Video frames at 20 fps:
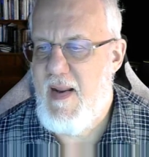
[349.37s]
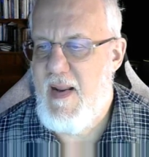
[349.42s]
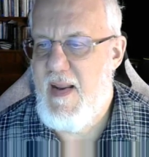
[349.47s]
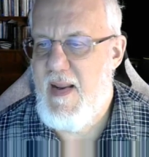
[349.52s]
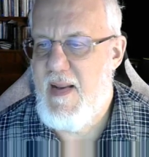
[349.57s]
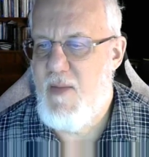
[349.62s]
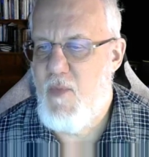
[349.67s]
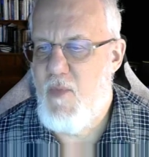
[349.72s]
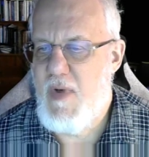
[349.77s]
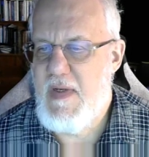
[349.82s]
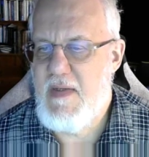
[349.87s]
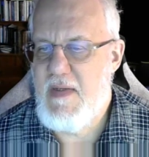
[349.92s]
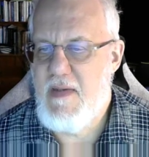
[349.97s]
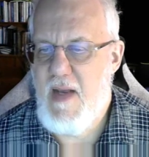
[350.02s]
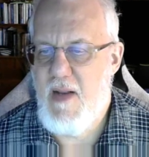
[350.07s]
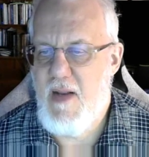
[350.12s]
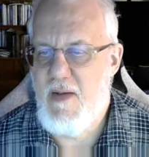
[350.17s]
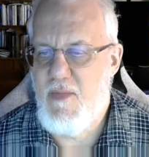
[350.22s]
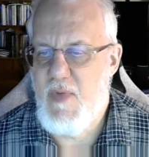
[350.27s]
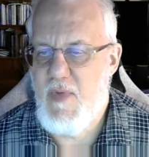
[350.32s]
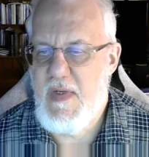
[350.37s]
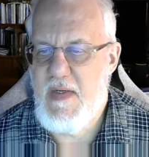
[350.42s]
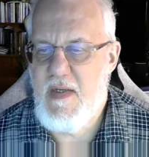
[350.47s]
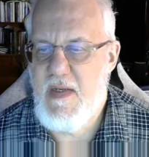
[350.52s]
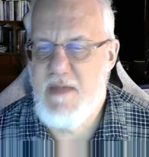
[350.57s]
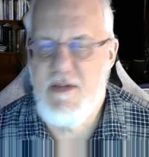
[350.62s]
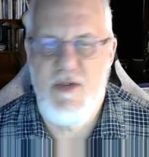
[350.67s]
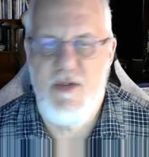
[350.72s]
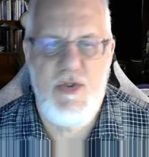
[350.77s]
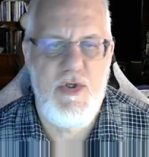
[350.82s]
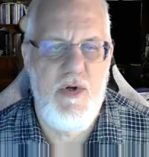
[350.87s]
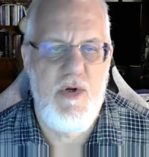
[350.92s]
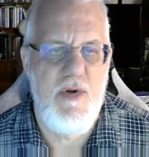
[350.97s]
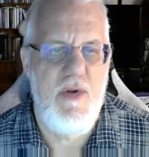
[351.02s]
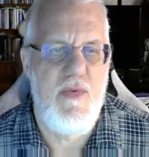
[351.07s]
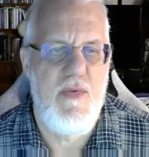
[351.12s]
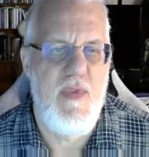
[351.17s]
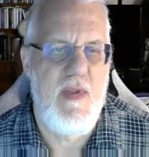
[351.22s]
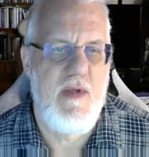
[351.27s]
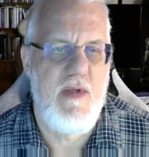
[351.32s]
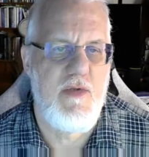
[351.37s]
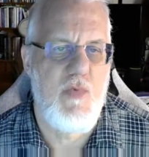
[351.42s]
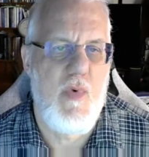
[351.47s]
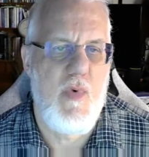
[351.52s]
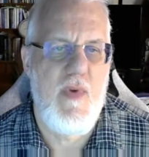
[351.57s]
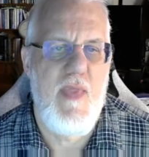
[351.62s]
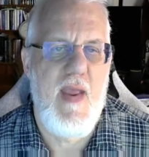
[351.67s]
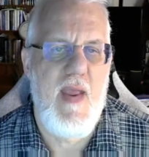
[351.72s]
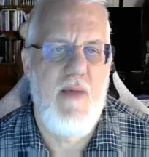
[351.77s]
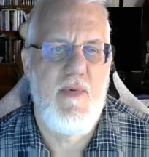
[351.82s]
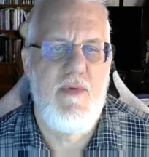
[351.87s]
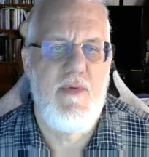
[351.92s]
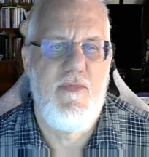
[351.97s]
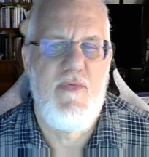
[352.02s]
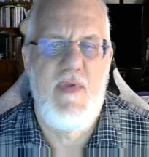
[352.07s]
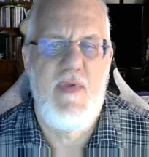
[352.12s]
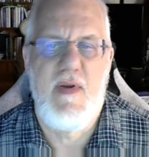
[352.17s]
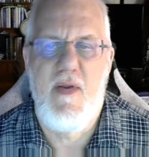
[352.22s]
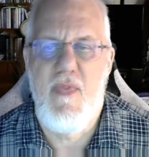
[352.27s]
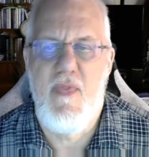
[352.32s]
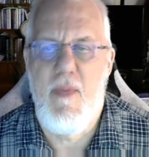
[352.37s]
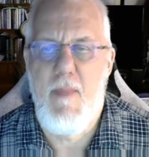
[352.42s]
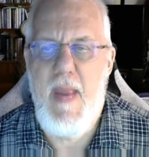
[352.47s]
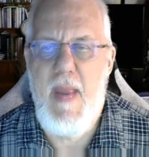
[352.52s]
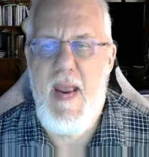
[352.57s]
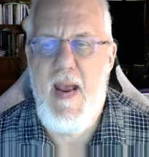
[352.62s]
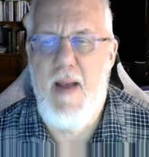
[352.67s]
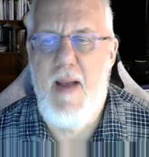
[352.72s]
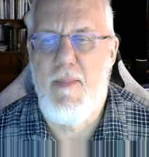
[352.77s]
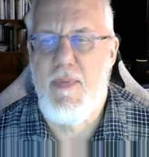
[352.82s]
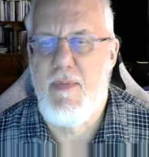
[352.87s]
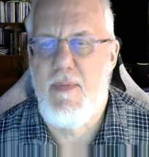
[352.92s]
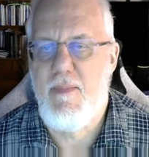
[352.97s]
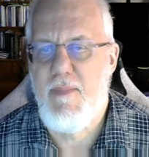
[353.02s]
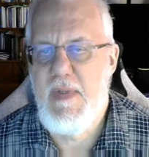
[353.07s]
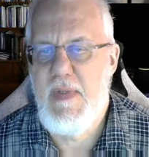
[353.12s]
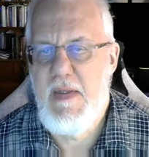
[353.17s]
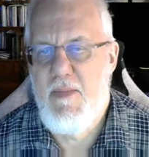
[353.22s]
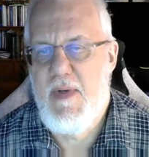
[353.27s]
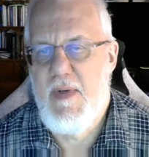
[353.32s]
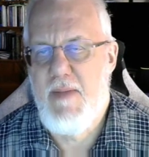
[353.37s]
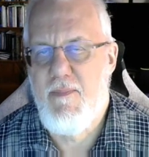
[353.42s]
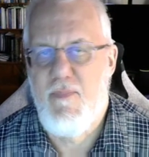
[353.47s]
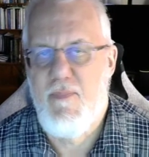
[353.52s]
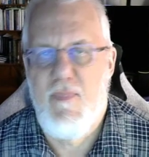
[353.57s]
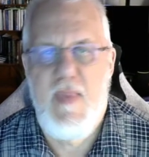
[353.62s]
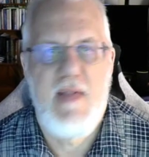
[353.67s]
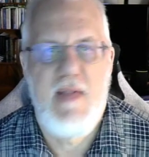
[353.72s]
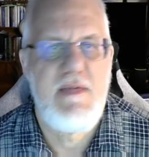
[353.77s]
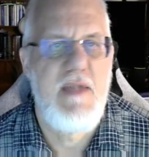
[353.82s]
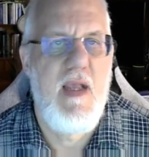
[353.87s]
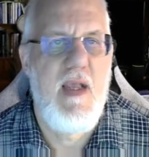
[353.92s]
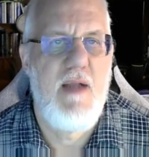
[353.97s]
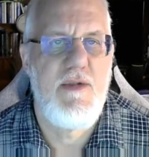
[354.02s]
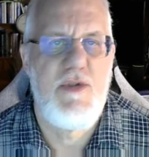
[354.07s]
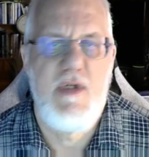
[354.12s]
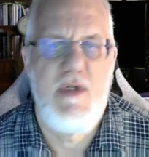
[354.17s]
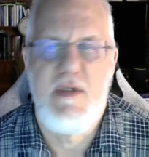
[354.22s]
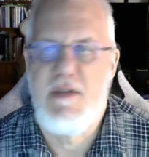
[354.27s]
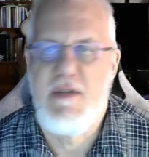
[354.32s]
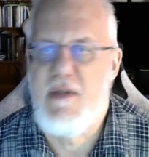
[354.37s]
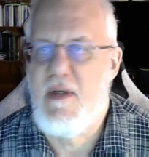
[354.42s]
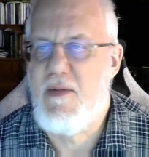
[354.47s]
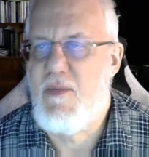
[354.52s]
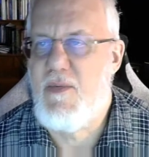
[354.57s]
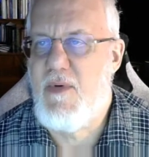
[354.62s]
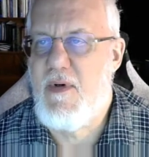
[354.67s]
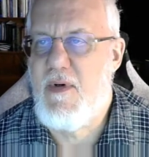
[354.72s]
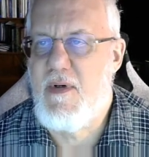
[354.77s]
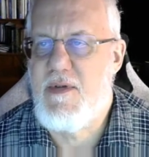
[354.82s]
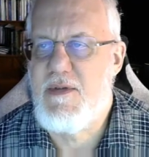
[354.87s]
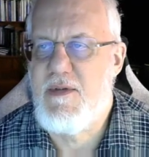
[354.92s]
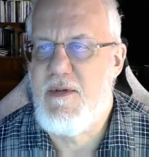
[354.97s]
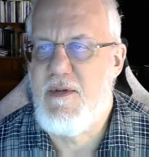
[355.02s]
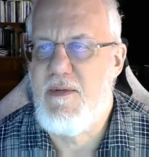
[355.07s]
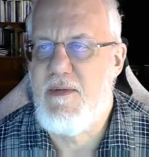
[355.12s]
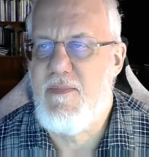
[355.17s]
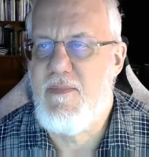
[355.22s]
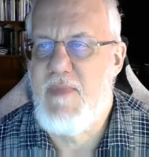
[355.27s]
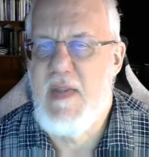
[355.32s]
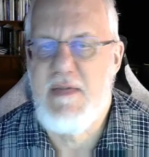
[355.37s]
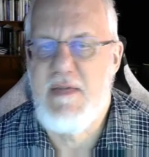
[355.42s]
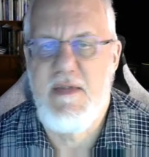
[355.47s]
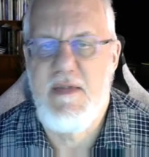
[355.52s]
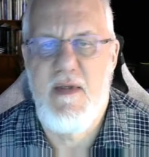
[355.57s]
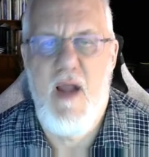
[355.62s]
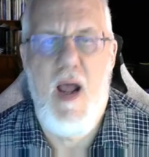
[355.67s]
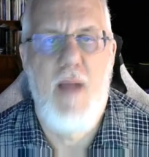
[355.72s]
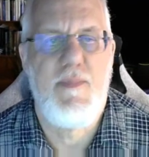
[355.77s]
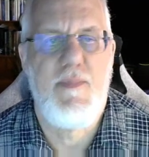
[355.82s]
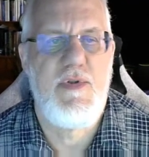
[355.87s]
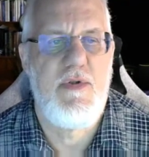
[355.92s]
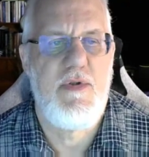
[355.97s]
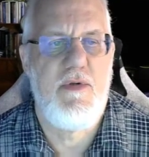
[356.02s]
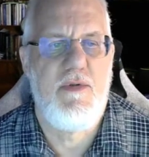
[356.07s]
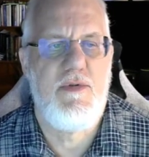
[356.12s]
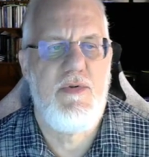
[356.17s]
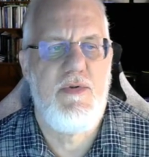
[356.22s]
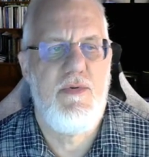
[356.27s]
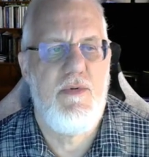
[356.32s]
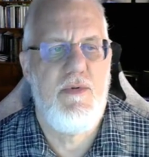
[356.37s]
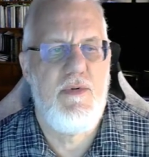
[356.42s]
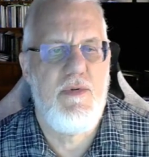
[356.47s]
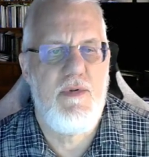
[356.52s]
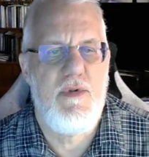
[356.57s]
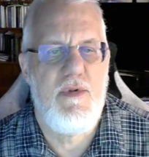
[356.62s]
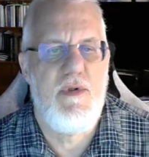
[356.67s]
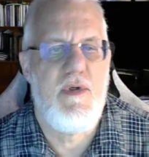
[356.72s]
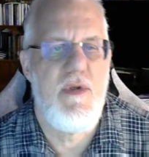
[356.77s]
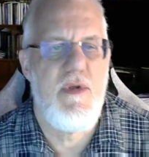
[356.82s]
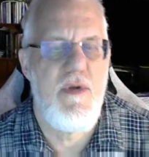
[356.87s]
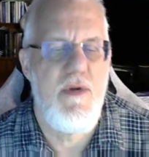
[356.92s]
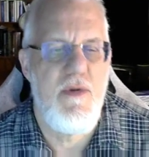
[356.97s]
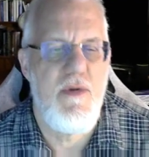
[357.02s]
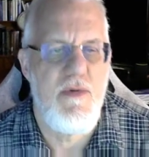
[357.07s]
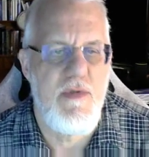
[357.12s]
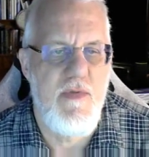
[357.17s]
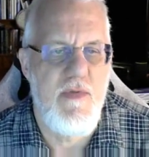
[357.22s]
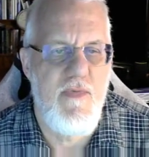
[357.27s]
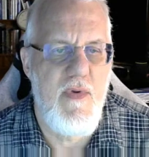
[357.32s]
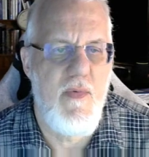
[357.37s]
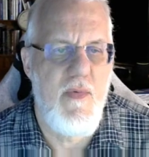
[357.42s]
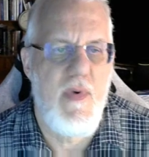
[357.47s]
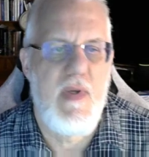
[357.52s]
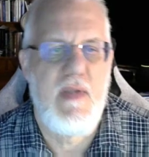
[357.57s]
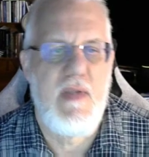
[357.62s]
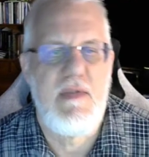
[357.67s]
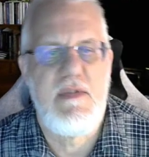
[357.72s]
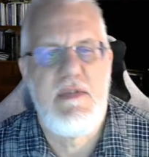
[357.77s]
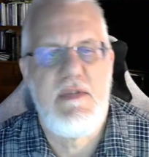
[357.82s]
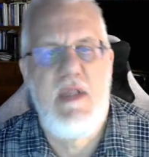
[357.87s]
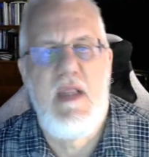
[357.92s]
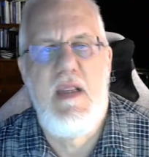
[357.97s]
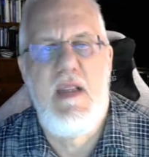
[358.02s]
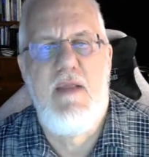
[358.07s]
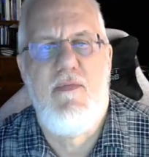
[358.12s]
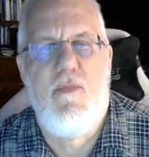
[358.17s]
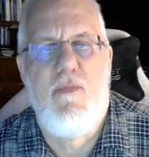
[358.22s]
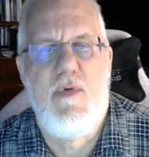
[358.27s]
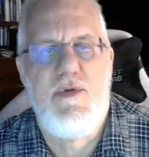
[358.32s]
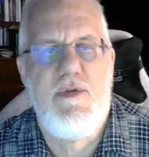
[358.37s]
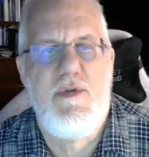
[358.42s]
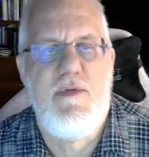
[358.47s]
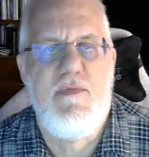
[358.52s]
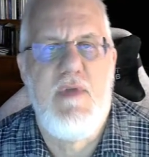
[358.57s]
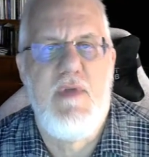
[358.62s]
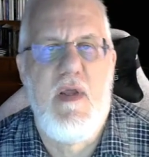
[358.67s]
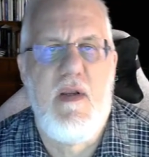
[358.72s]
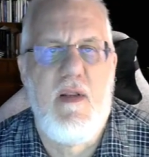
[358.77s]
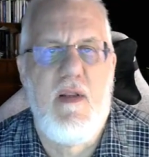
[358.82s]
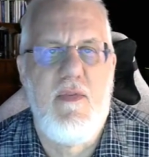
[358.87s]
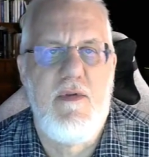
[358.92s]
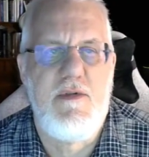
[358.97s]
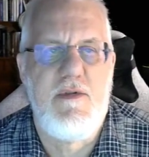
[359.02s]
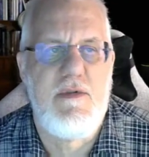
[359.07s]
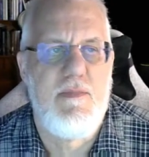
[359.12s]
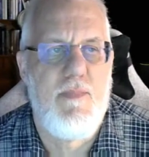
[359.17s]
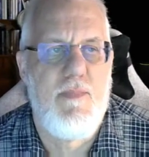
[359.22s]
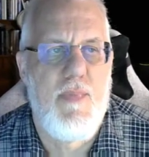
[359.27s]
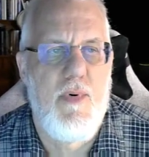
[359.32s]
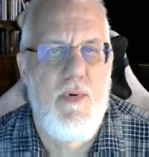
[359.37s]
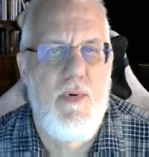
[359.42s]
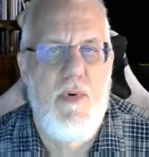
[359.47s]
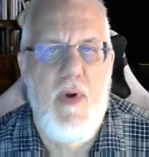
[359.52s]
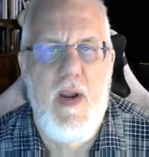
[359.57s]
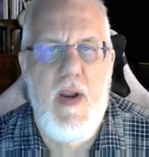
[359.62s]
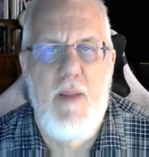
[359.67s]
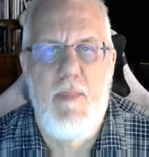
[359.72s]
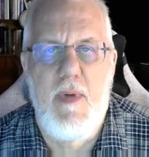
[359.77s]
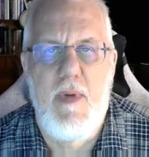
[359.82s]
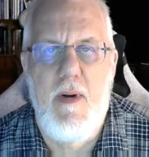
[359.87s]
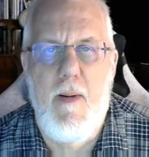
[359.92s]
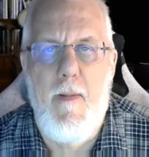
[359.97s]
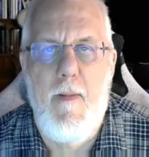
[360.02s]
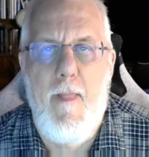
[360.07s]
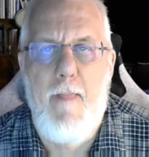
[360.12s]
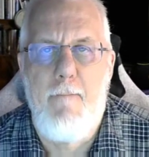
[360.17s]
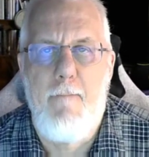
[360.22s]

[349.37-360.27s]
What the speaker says: What he doesn't show you then is where that would fit on the map. But anyway, that's how JSON works. So that's an optional tool you can use if you want to save what you've done on this program here.